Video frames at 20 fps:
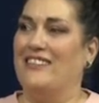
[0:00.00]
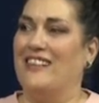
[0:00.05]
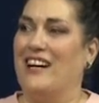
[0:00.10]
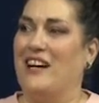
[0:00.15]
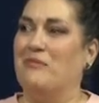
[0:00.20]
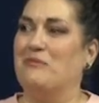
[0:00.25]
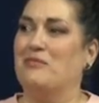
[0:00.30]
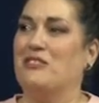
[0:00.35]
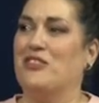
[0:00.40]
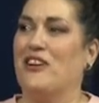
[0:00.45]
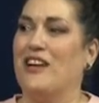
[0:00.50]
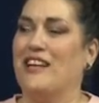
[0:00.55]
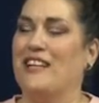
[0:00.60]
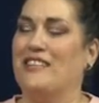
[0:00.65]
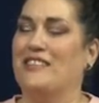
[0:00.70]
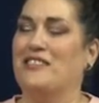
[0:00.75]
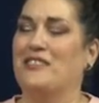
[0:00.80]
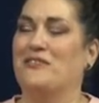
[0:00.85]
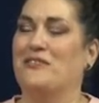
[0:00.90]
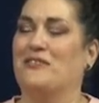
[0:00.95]
Okay. I'm
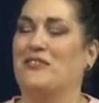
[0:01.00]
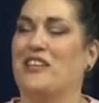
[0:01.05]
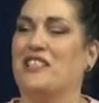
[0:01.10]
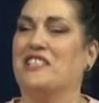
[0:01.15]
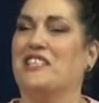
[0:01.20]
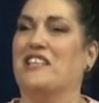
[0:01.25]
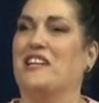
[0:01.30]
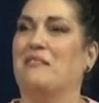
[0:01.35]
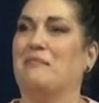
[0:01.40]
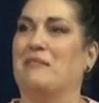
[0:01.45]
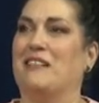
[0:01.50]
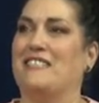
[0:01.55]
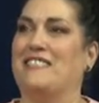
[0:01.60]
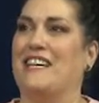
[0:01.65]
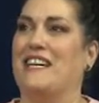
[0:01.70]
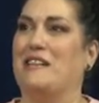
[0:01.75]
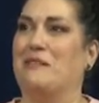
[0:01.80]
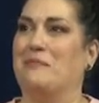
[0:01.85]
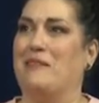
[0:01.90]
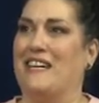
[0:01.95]
trying to freshen up my
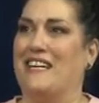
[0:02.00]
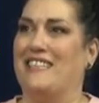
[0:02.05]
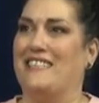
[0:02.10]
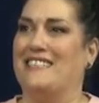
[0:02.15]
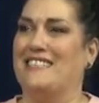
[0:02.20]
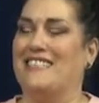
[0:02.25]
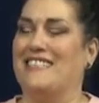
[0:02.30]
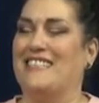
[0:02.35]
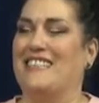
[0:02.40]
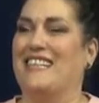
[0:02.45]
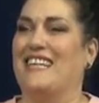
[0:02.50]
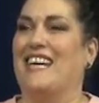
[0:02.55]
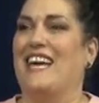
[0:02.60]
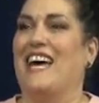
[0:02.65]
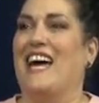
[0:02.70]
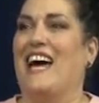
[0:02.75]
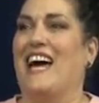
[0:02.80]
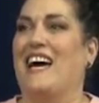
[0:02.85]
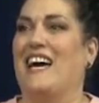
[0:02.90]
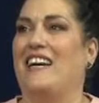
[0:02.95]
database.
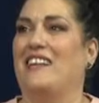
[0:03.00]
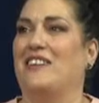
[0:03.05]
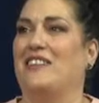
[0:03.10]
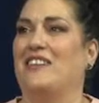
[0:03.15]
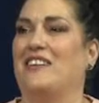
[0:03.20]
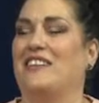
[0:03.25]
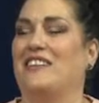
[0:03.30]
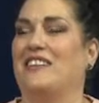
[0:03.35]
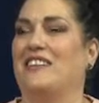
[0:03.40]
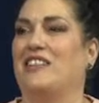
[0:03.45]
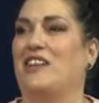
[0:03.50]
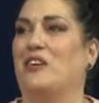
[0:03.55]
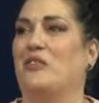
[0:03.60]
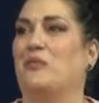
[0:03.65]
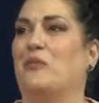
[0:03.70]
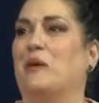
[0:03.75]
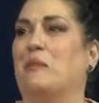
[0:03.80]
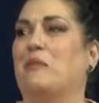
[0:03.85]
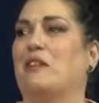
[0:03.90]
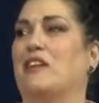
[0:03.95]
And, you know,
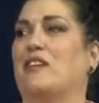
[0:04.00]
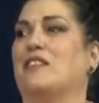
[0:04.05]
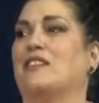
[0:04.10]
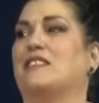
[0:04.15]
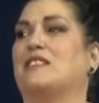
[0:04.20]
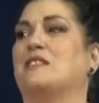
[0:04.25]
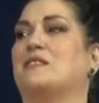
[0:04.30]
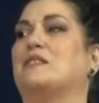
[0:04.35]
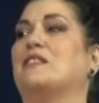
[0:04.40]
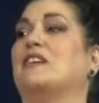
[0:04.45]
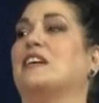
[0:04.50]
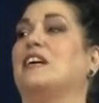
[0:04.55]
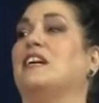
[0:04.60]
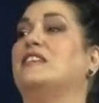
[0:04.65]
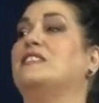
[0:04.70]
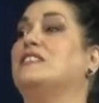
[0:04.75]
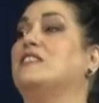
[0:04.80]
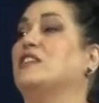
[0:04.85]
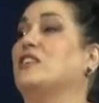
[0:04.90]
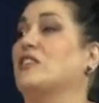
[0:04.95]
women, it's
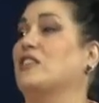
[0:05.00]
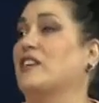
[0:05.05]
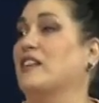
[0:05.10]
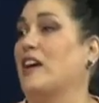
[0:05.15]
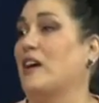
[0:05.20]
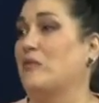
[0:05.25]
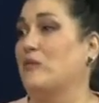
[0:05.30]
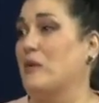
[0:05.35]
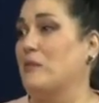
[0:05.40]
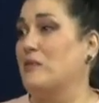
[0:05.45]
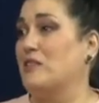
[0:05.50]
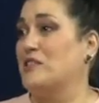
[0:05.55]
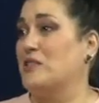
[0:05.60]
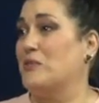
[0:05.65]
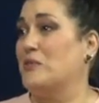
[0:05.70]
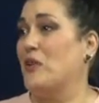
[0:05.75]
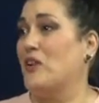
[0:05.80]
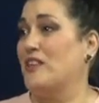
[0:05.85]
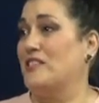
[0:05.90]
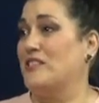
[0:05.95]
easier to get women
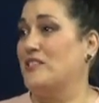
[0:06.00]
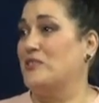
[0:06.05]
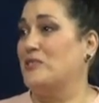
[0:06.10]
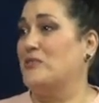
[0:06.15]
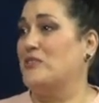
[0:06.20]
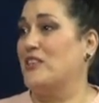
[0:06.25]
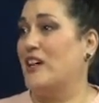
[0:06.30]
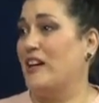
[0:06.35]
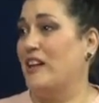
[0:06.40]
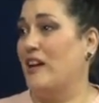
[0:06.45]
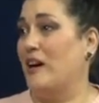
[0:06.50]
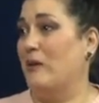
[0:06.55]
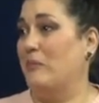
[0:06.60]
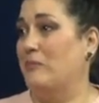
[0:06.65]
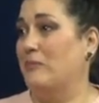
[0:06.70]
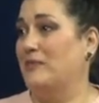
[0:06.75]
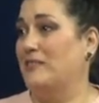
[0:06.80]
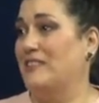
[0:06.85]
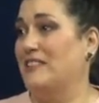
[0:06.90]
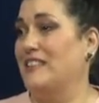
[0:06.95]
to want to sign
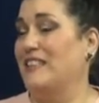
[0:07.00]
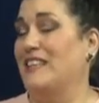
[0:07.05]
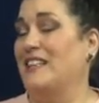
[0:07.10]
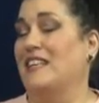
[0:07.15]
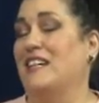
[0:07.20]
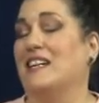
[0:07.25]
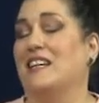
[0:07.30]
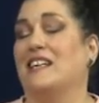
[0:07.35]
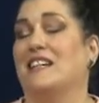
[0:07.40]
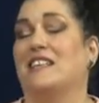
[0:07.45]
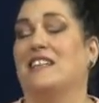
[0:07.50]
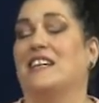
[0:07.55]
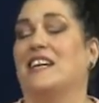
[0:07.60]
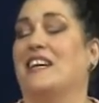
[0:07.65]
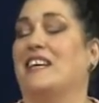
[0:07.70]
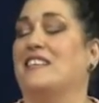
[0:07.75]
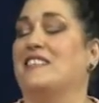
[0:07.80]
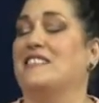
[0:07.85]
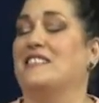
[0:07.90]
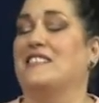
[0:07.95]
up. Right.
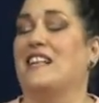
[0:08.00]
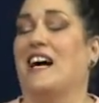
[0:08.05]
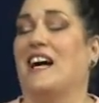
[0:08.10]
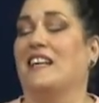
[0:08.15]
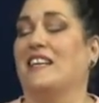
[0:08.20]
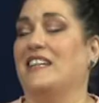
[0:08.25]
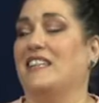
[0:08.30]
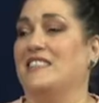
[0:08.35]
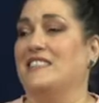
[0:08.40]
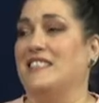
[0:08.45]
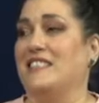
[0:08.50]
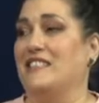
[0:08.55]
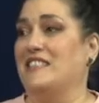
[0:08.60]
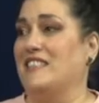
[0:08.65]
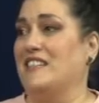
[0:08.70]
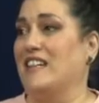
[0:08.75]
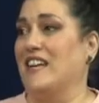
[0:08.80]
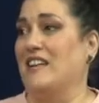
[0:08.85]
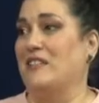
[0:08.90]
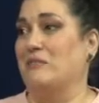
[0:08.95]
It is not easy
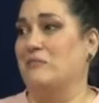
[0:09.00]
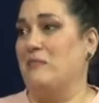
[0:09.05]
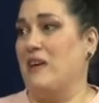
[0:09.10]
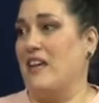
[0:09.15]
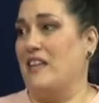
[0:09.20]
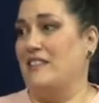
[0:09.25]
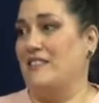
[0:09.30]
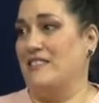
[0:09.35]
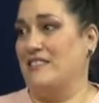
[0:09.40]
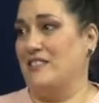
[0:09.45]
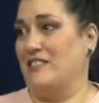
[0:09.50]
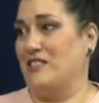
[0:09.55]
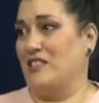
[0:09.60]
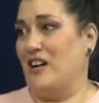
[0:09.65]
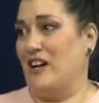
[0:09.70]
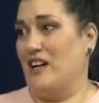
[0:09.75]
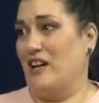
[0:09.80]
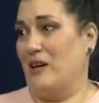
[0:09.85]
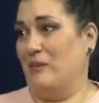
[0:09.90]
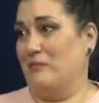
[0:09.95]
to get men to
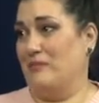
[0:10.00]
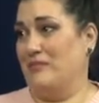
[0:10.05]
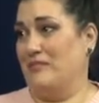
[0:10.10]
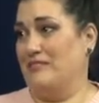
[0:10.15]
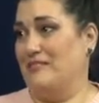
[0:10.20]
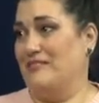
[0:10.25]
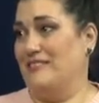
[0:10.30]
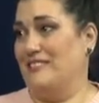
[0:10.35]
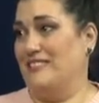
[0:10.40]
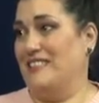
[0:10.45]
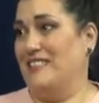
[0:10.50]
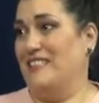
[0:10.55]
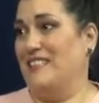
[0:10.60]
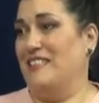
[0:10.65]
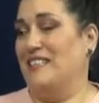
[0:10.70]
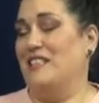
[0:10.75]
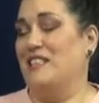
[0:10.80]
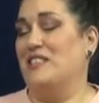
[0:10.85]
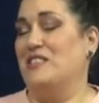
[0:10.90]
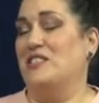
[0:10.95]
sign up.
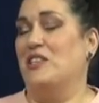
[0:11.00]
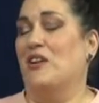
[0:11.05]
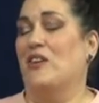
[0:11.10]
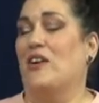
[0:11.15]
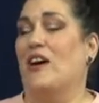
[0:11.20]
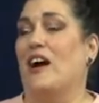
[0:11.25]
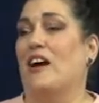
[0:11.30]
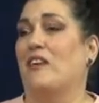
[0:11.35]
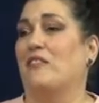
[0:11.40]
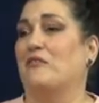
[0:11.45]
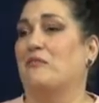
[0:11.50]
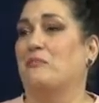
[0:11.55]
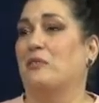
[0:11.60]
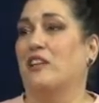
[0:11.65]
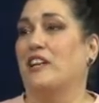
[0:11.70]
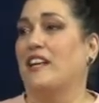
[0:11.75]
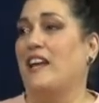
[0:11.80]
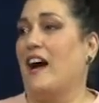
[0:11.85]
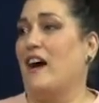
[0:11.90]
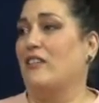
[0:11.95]
Okay. So I've
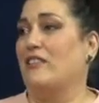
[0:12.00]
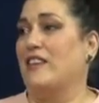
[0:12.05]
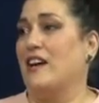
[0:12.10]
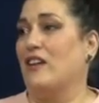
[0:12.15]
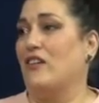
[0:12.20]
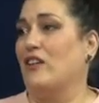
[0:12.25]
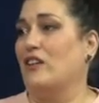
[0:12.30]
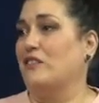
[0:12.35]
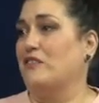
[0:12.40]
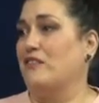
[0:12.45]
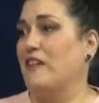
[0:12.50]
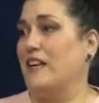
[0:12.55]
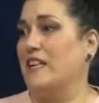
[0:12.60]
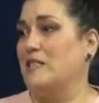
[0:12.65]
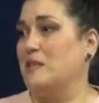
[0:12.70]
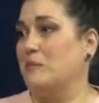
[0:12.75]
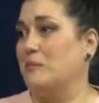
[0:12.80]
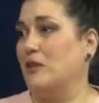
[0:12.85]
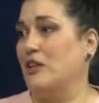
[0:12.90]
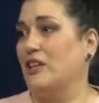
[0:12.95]
put it out there on
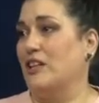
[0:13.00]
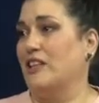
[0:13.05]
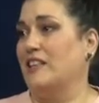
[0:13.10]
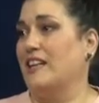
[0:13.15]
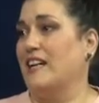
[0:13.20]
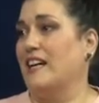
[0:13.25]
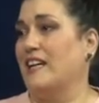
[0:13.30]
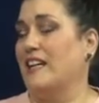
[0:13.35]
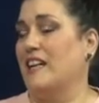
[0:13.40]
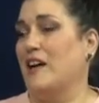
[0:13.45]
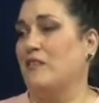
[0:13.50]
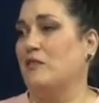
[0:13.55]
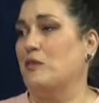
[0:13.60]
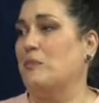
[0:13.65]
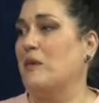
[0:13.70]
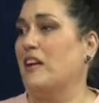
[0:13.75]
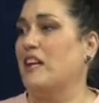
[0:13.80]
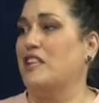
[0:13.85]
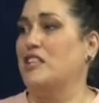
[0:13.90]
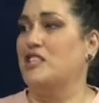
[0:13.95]
Facebook, and
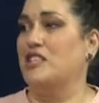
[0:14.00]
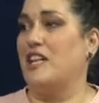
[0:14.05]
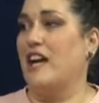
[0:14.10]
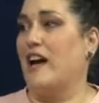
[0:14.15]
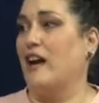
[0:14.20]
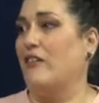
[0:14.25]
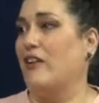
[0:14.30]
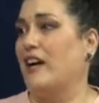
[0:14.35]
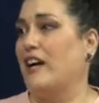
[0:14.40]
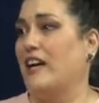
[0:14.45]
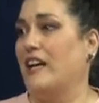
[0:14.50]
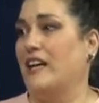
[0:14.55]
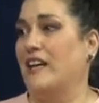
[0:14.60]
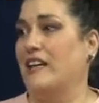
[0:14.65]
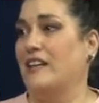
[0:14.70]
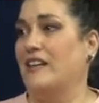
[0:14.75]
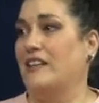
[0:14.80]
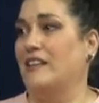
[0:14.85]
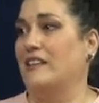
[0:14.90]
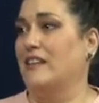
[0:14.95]
everybody's
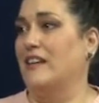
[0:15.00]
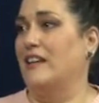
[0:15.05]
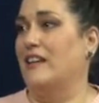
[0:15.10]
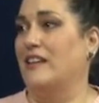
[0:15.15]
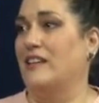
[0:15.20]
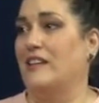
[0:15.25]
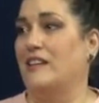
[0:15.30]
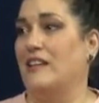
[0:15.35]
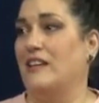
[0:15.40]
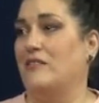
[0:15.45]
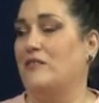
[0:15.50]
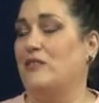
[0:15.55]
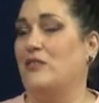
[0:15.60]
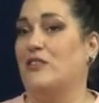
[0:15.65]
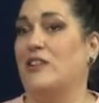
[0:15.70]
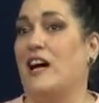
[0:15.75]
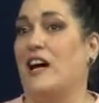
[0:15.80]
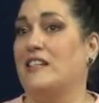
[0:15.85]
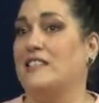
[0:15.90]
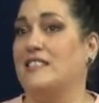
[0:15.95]
sharing. And if
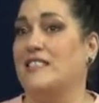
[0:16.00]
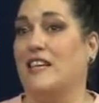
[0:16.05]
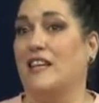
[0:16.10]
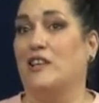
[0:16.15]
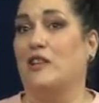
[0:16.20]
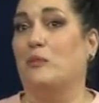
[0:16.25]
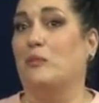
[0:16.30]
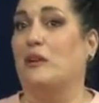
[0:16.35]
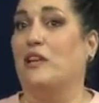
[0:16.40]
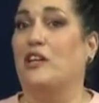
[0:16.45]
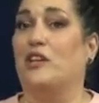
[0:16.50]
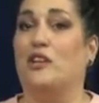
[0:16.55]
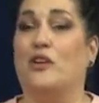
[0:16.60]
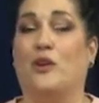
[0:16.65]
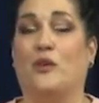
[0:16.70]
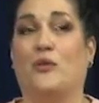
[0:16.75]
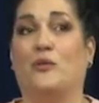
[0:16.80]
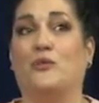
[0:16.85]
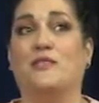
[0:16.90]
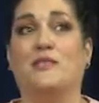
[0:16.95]
you're not single, but you
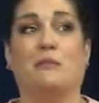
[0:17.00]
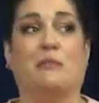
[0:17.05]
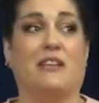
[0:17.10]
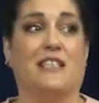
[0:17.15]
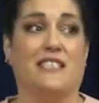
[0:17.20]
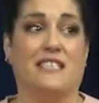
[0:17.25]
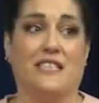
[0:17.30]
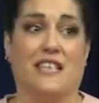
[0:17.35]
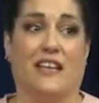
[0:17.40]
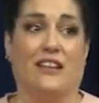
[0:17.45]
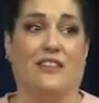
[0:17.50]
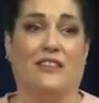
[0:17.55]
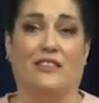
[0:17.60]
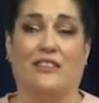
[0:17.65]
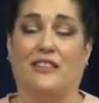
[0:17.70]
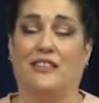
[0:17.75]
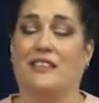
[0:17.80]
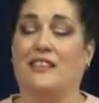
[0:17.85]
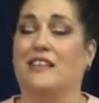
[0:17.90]
know somebody's single,